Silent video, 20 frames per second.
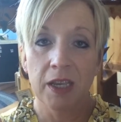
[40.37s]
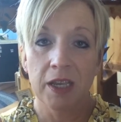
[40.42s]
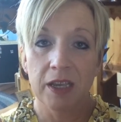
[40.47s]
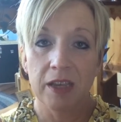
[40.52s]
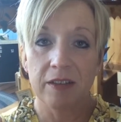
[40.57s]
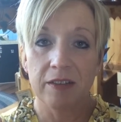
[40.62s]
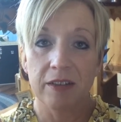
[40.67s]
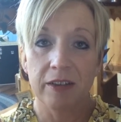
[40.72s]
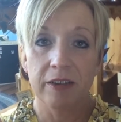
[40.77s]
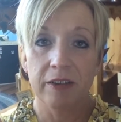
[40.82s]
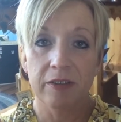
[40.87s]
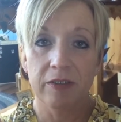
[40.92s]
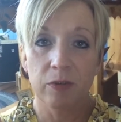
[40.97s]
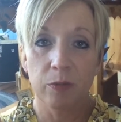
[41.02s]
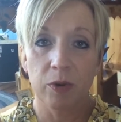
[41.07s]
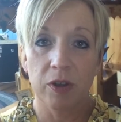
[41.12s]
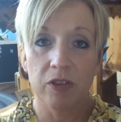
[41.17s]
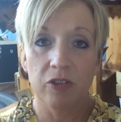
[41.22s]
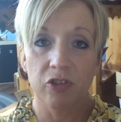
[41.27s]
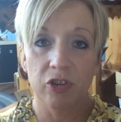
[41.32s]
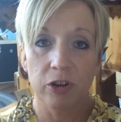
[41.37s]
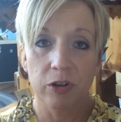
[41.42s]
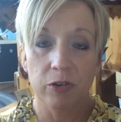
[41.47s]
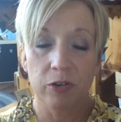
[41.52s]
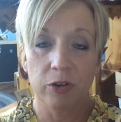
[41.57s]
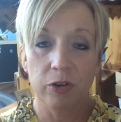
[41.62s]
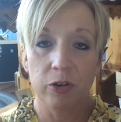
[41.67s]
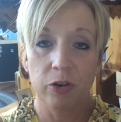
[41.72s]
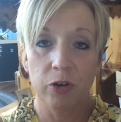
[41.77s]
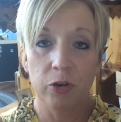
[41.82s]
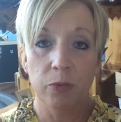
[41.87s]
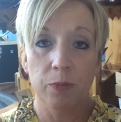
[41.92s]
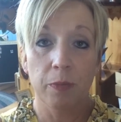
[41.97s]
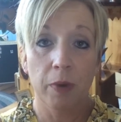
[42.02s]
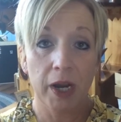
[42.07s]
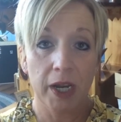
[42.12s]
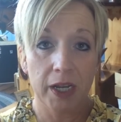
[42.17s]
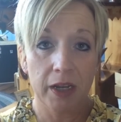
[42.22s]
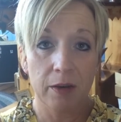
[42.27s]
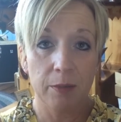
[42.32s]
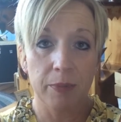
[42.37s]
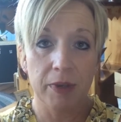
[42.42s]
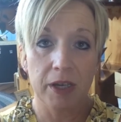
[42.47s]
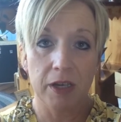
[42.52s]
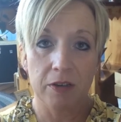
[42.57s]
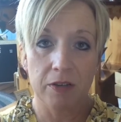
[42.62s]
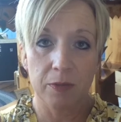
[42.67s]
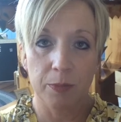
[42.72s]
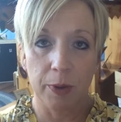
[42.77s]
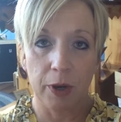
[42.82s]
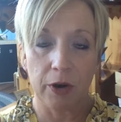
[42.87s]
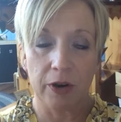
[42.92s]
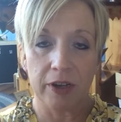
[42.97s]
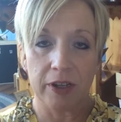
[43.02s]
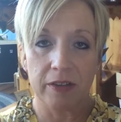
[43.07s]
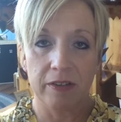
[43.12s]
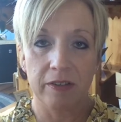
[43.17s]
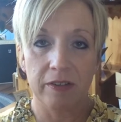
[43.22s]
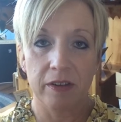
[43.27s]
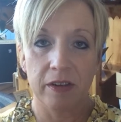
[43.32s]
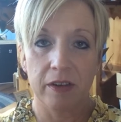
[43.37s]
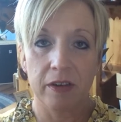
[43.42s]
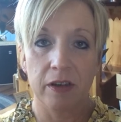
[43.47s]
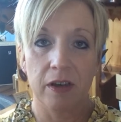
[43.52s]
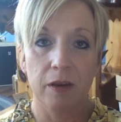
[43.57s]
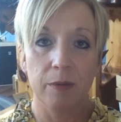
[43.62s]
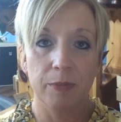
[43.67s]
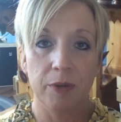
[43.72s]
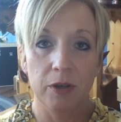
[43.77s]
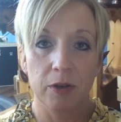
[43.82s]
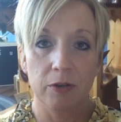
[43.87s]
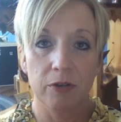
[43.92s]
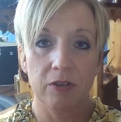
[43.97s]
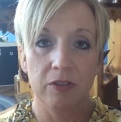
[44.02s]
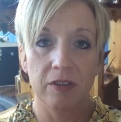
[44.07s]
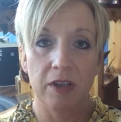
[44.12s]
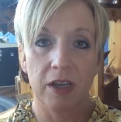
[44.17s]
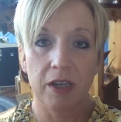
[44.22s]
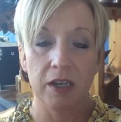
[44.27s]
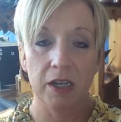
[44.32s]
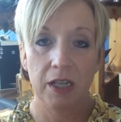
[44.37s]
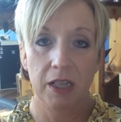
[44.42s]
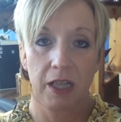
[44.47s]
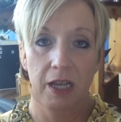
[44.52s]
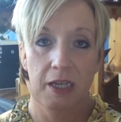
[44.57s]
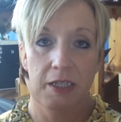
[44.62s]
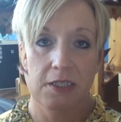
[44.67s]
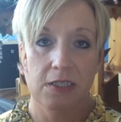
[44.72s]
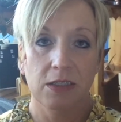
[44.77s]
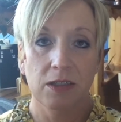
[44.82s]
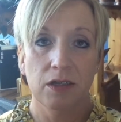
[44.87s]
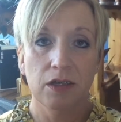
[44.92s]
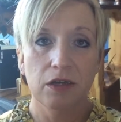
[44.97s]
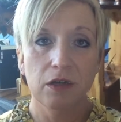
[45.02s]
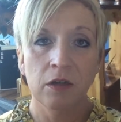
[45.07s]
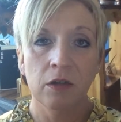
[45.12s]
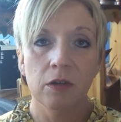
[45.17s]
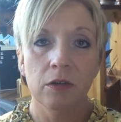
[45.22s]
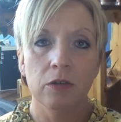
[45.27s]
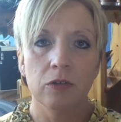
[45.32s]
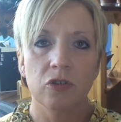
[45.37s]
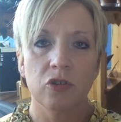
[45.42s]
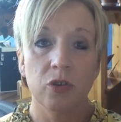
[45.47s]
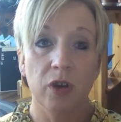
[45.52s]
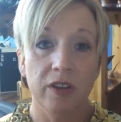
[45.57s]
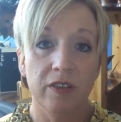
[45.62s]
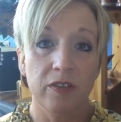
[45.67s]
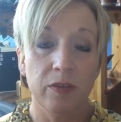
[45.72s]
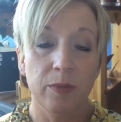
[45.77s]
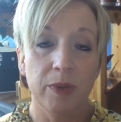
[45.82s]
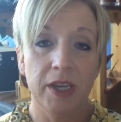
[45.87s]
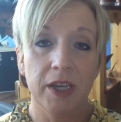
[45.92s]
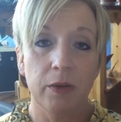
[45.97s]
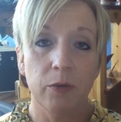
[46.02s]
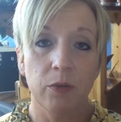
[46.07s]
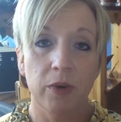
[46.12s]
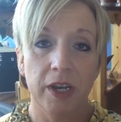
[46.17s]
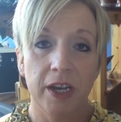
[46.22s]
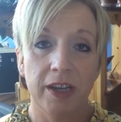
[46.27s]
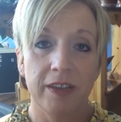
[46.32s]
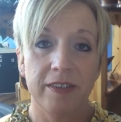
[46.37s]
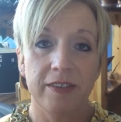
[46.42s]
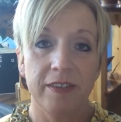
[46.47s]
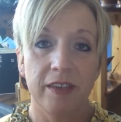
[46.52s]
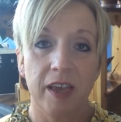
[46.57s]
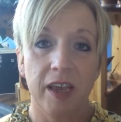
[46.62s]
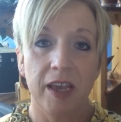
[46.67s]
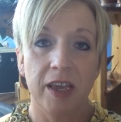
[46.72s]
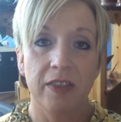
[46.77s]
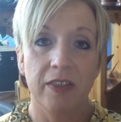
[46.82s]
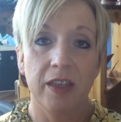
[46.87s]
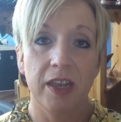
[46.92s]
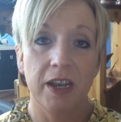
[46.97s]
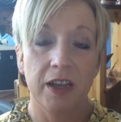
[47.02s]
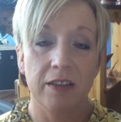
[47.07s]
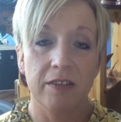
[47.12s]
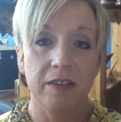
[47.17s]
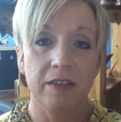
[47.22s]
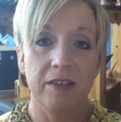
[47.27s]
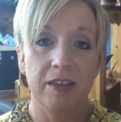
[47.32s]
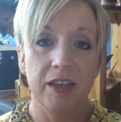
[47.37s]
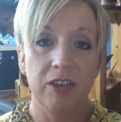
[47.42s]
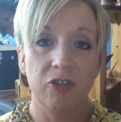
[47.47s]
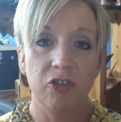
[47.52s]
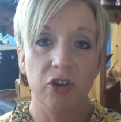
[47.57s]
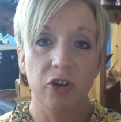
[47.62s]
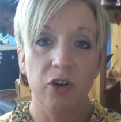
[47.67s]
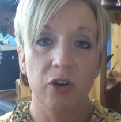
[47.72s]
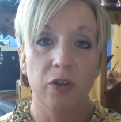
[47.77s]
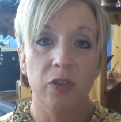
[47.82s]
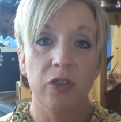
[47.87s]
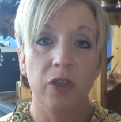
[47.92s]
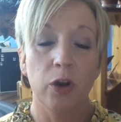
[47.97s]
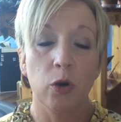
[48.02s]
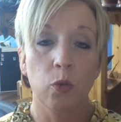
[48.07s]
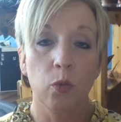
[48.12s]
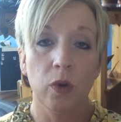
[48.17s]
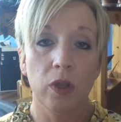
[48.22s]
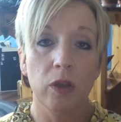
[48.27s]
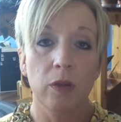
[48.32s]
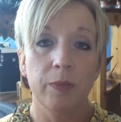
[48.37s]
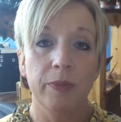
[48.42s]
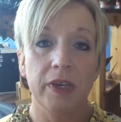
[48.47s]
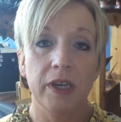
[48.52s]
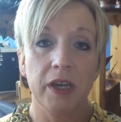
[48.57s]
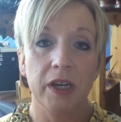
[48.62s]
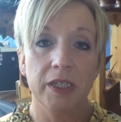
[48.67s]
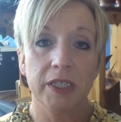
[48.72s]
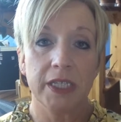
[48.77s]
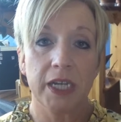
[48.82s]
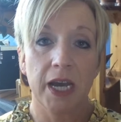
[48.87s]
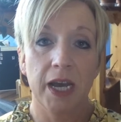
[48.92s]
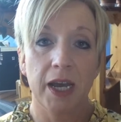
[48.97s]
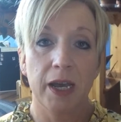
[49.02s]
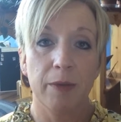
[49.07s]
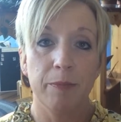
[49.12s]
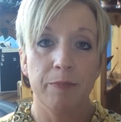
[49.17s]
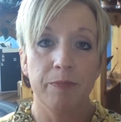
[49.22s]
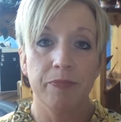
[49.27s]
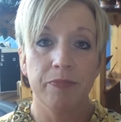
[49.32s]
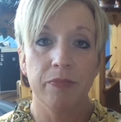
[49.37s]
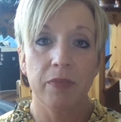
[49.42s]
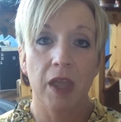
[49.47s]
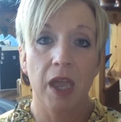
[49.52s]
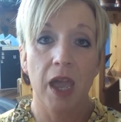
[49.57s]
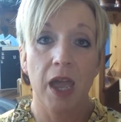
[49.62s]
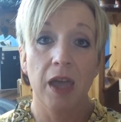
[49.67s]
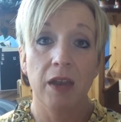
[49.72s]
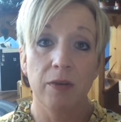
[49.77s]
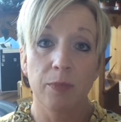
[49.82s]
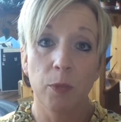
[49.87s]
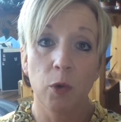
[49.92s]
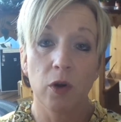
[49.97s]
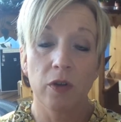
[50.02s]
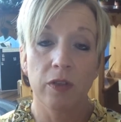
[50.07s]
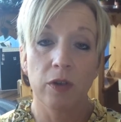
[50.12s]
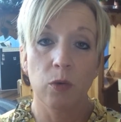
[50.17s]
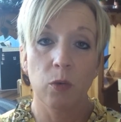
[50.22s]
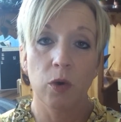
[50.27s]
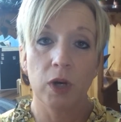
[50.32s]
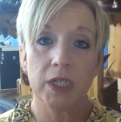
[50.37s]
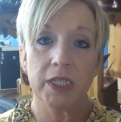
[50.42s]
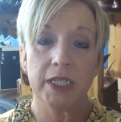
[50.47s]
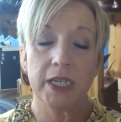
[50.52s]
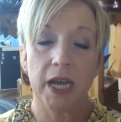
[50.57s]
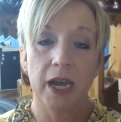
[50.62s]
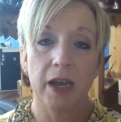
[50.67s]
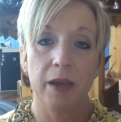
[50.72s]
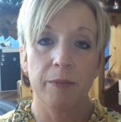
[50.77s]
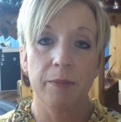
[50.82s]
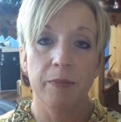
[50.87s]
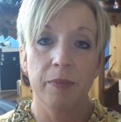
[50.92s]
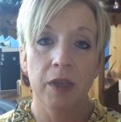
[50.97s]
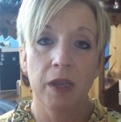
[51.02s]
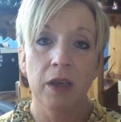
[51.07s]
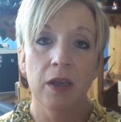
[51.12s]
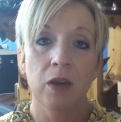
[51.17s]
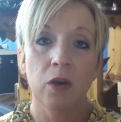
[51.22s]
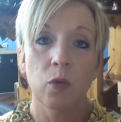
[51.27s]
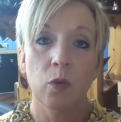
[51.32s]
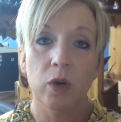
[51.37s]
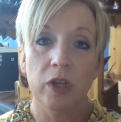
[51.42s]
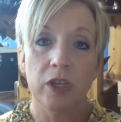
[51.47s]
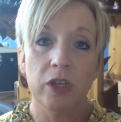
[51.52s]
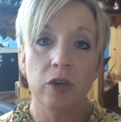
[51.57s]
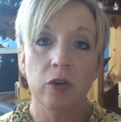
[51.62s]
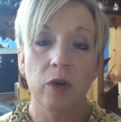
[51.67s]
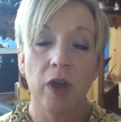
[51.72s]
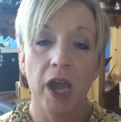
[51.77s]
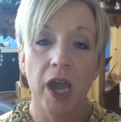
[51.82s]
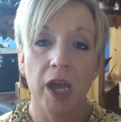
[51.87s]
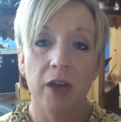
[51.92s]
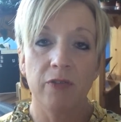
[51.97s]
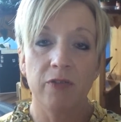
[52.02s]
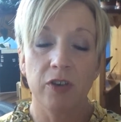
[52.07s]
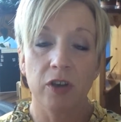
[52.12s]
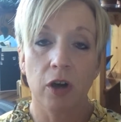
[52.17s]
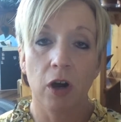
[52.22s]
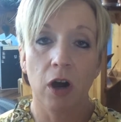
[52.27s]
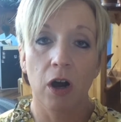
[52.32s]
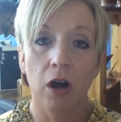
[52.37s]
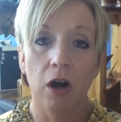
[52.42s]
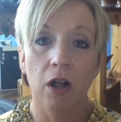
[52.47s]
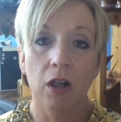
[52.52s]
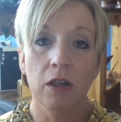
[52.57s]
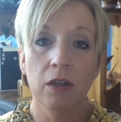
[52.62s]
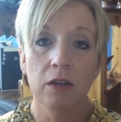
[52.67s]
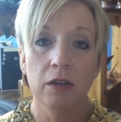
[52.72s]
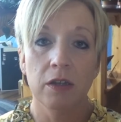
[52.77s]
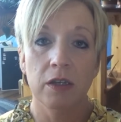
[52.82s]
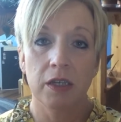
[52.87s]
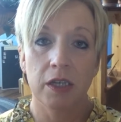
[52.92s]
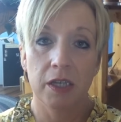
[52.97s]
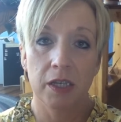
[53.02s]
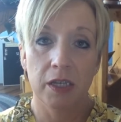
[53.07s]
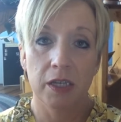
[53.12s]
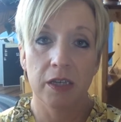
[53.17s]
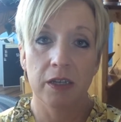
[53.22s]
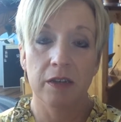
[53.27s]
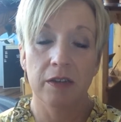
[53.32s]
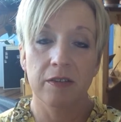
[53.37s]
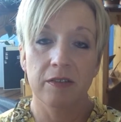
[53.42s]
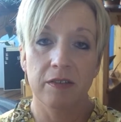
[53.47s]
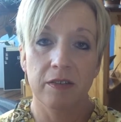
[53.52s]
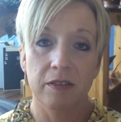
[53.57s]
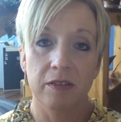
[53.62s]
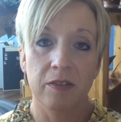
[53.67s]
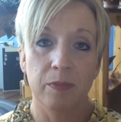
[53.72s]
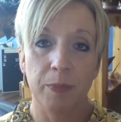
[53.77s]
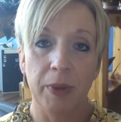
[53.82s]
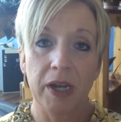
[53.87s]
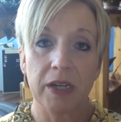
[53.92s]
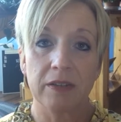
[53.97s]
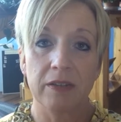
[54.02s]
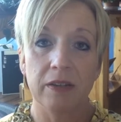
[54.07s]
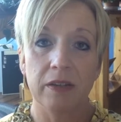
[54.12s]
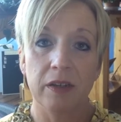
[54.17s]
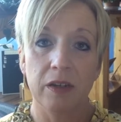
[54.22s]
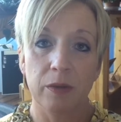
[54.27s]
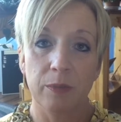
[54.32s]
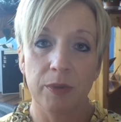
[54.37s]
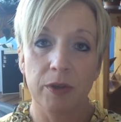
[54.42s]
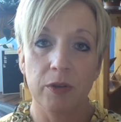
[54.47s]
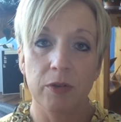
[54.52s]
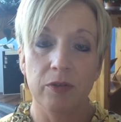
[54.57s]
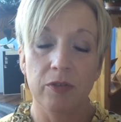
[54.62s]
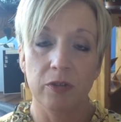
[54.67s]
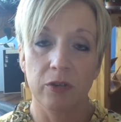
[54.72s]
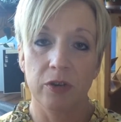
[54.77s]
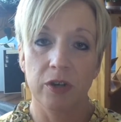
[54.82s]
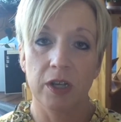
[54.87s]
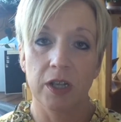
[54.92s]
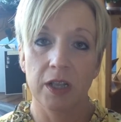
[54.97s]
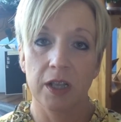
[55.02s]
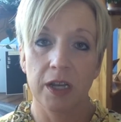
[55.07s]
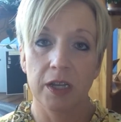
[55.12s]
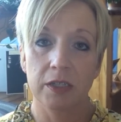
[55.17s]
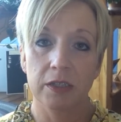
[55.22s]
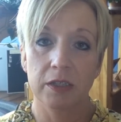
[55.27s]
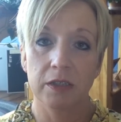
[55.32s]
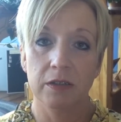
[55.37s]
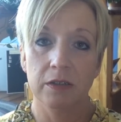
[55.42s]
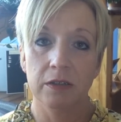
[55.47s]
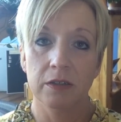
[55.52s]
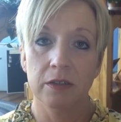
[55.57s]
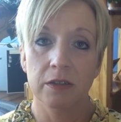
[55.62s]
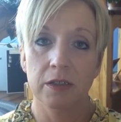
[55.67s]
It deals with children who might be experiencing abuse and neglect. Trust me when I say that as a teacher, there will be a time, and more than one time, when you have to call in suspected abuse or neglect.